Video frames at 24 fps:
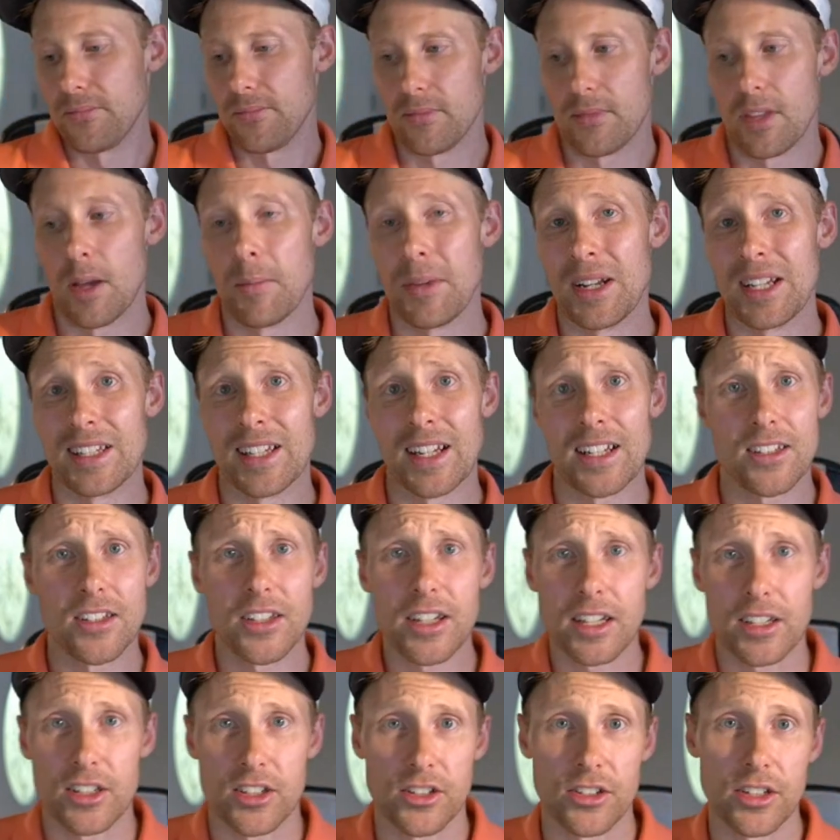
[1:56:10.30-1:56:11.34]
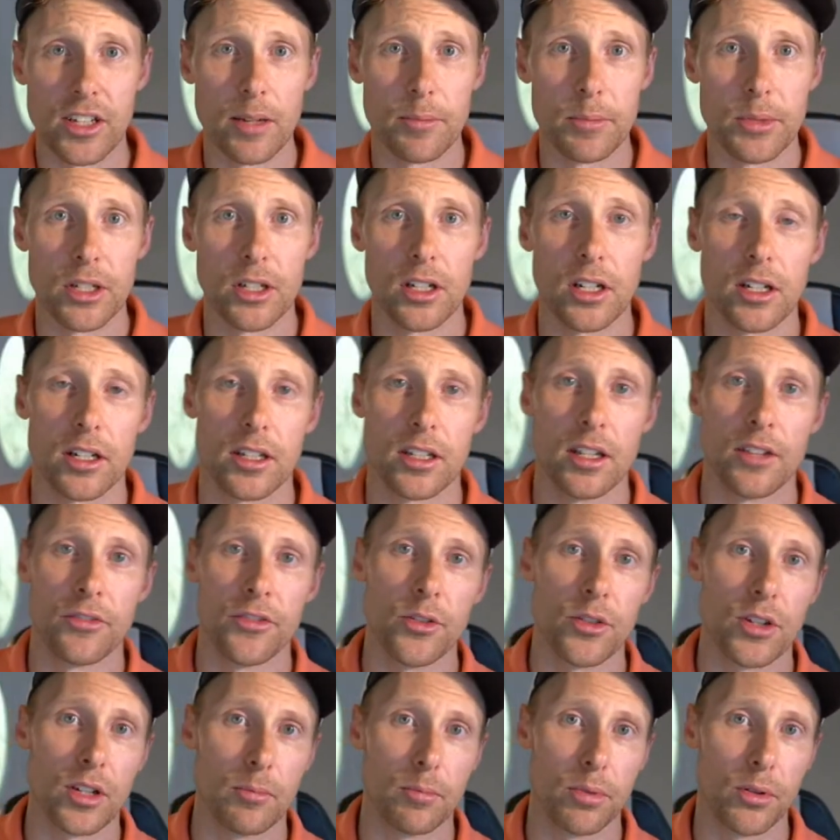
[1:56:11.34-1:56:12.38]
I mean, that's like a slam dunk if you
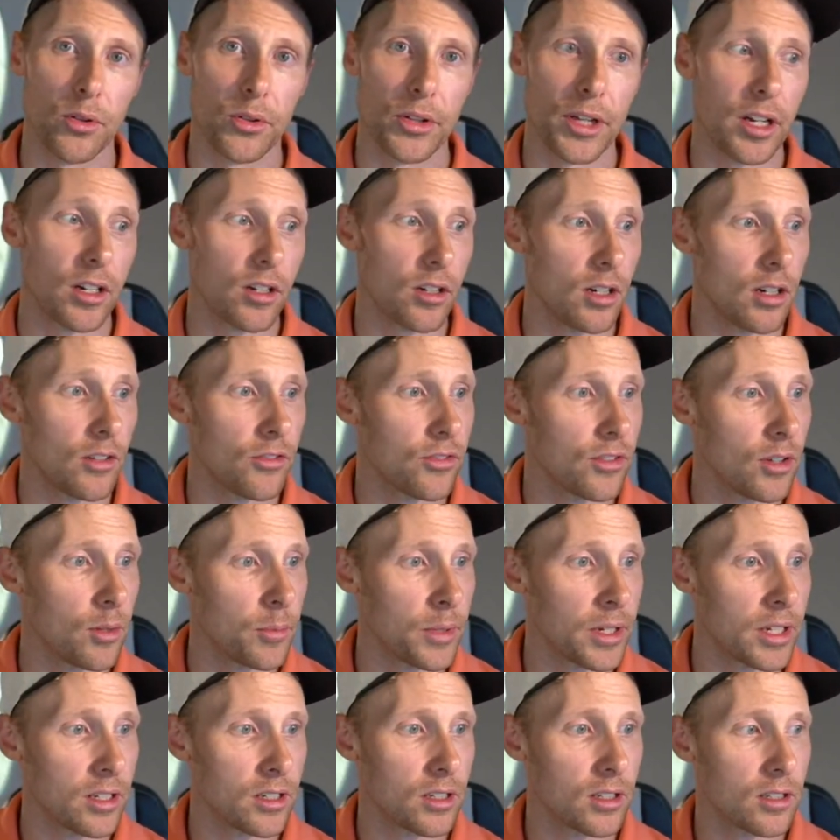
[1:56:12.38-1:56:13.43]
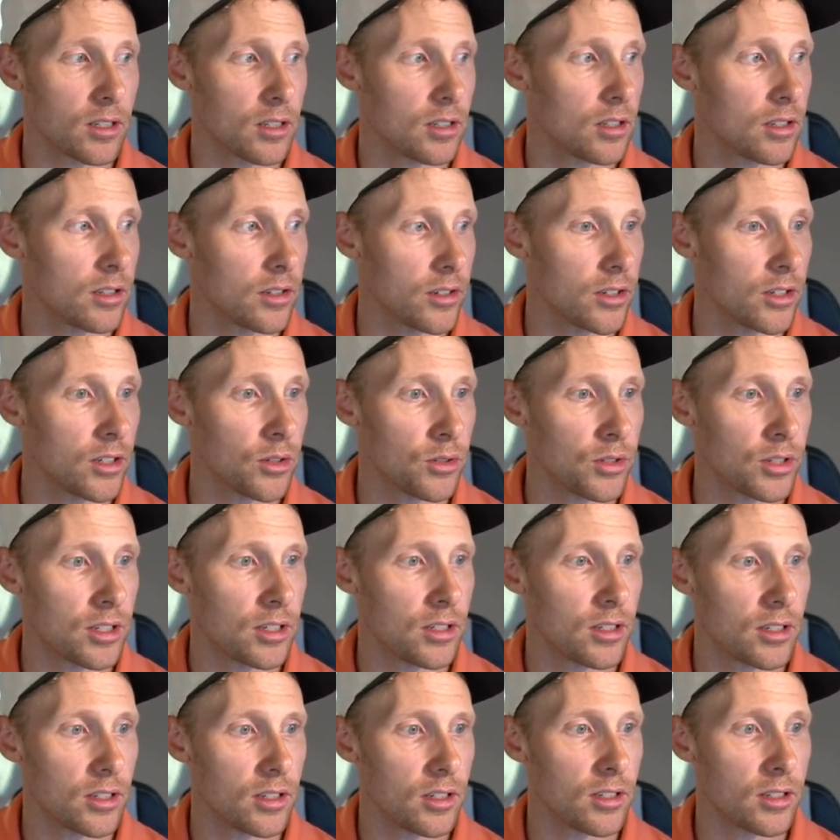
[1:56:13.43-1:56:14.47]
can pull that off. I mean,
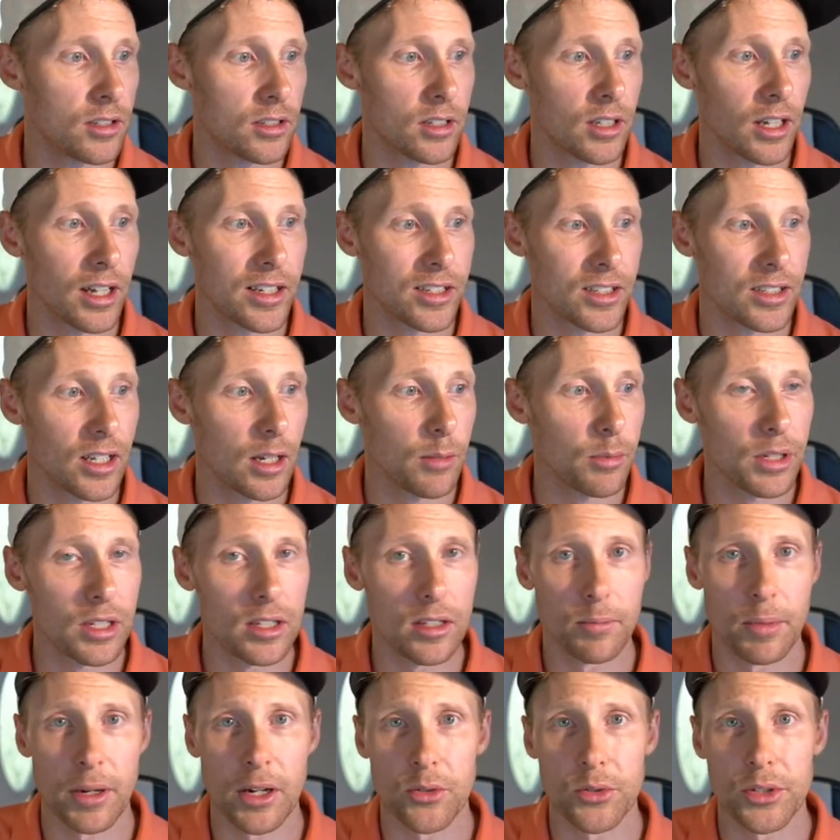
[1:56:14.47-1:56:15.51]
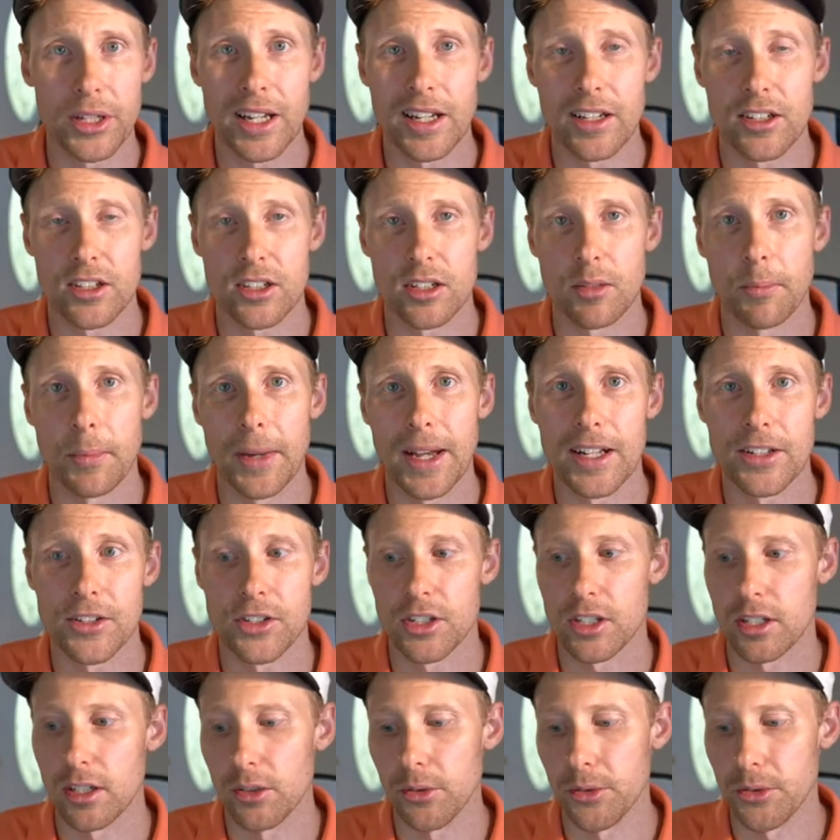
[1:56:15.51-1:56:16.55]
guys, Debbie apparently has some mad
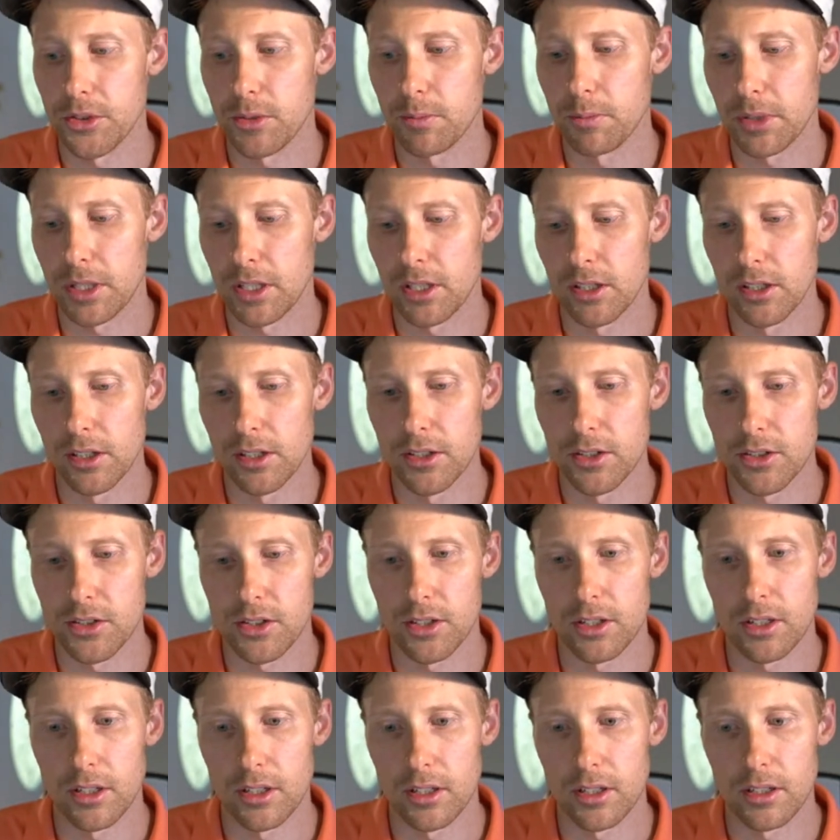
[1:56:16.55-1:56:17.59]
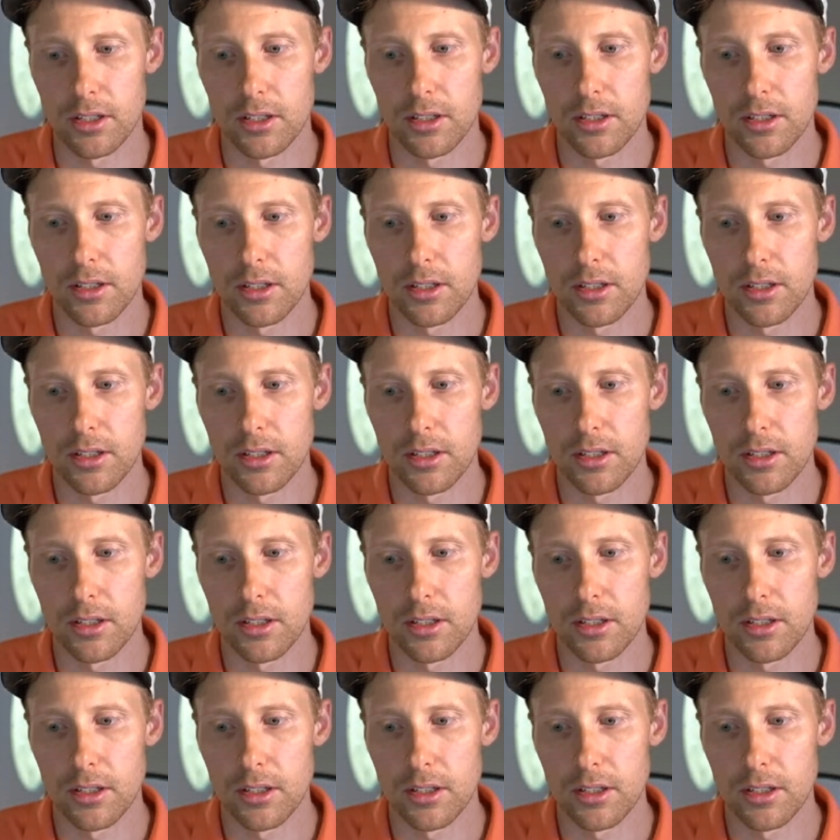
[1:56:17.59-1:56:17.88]
skills, because that's